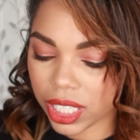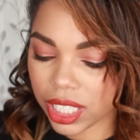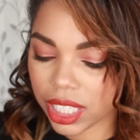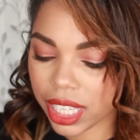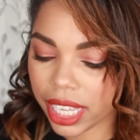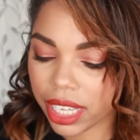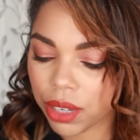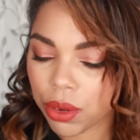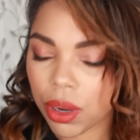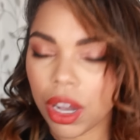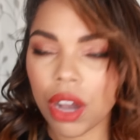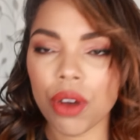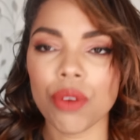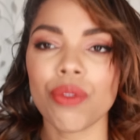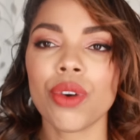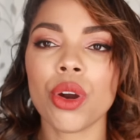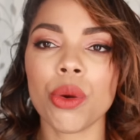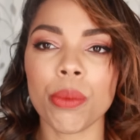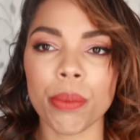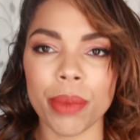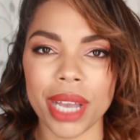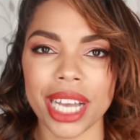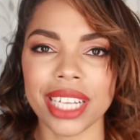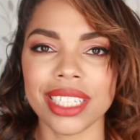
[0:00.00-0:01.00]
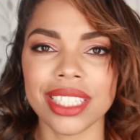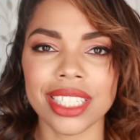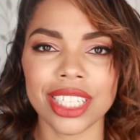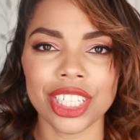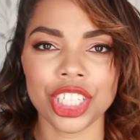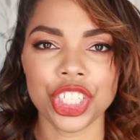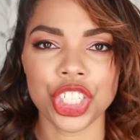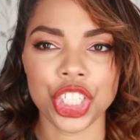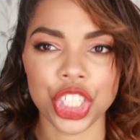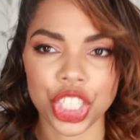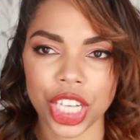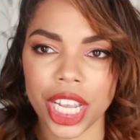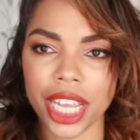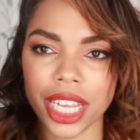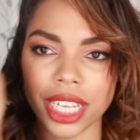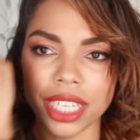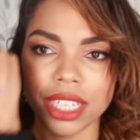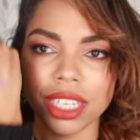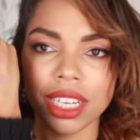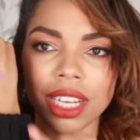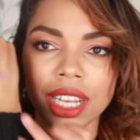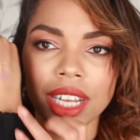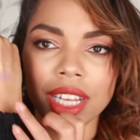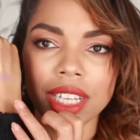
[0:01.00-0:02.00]
It's like a romantic
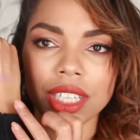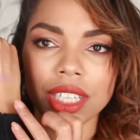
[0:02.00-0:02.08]
shade.